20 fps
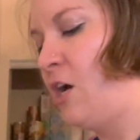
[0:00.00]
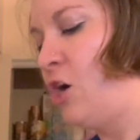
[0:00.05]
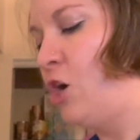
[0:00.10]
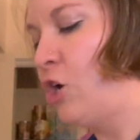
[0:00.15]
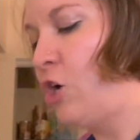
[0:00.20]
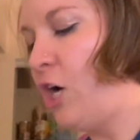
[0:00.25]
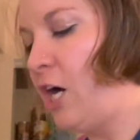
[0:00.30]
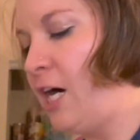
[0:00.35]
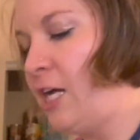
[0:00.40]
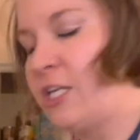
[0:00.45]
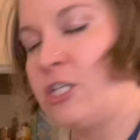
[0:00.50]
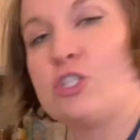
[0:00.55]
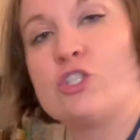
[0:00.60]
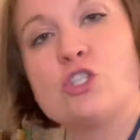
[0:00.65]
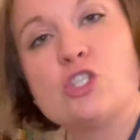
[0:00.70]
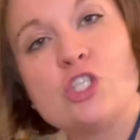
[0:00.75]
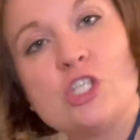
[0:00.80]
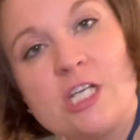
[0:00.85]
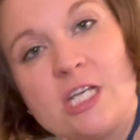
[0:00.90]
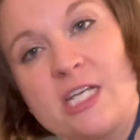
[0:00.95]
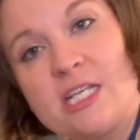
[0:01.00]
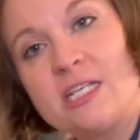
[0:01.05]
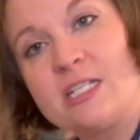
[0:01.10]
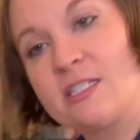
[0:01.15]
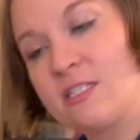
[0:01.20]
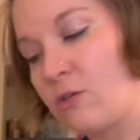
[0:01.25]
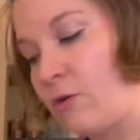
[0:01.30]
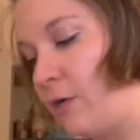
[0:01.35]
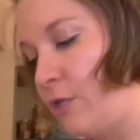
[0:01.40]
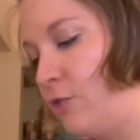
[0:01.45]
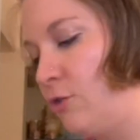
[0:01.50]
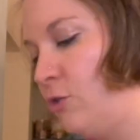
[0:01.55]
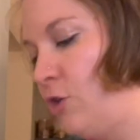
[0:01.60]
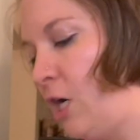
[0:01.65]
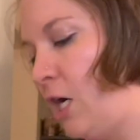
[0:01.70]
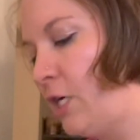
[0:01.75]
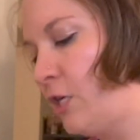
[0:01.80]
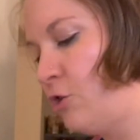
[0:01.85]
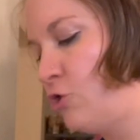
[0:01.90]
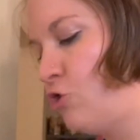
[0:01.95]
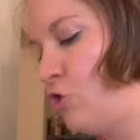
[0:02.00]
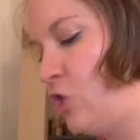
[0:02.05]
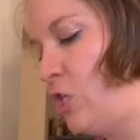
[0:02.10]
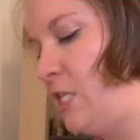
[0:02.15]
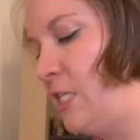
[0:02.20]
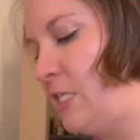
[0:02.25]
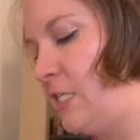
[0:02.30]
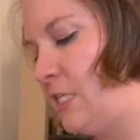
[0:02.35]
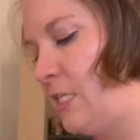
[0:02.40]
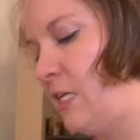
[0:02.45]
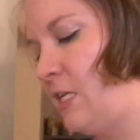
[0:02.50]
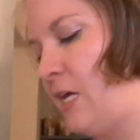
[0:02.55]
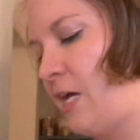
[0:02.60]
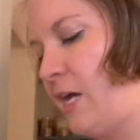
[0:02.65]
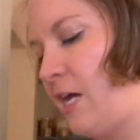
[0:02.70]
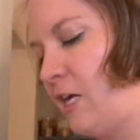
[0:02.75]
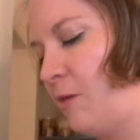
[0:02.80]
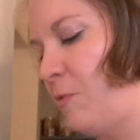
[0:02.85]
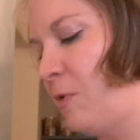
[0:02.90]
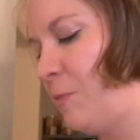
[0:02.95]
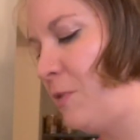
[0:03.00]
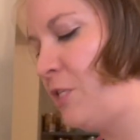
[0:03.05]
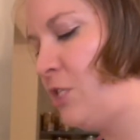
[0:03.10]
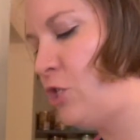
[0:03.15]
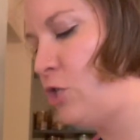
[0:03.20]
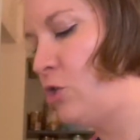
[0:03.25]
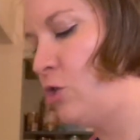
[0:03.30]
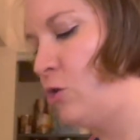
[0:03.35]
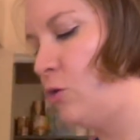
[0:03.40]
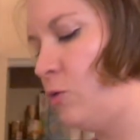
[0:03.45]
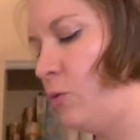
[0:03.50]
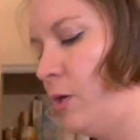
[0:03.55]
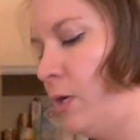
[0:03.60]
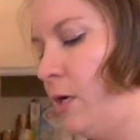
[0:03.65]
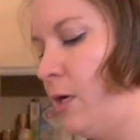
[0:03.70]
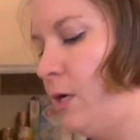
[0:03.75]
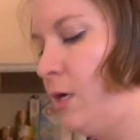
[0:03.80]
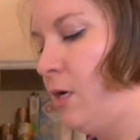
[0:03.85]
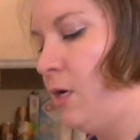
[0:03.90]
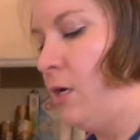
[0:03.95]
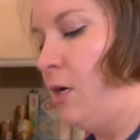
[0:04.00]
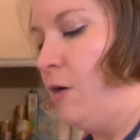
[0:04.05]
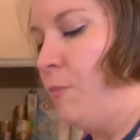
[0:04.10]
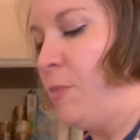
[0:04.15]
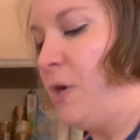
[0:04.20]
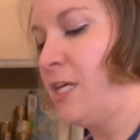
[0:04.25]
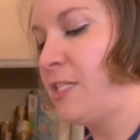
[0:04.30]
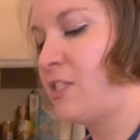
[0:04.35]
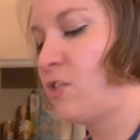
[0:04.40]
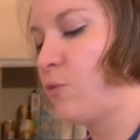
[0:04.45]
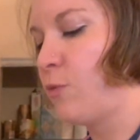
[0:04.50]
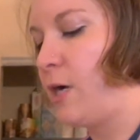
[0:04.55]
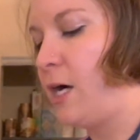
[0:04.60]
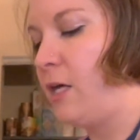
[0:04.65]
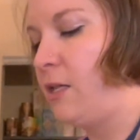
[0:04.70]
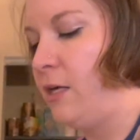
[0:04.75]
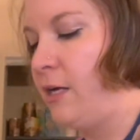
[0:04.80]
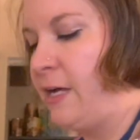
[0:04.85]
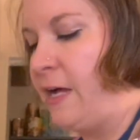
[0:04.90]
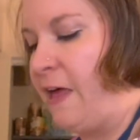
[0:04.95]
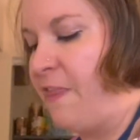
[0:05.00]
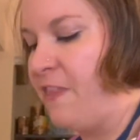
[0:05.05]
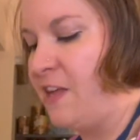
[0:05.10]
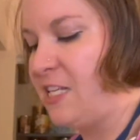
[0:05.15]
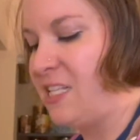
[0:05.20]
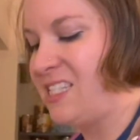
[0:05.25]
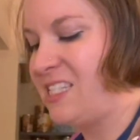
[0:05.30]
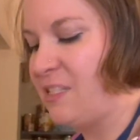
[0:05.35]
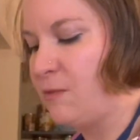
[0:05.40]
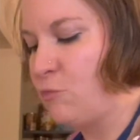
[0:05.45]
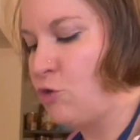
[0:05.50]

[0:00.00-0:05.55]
cottage cheese, so I'll do cottage cheese and an egg, maybe two, mozzarella, and then some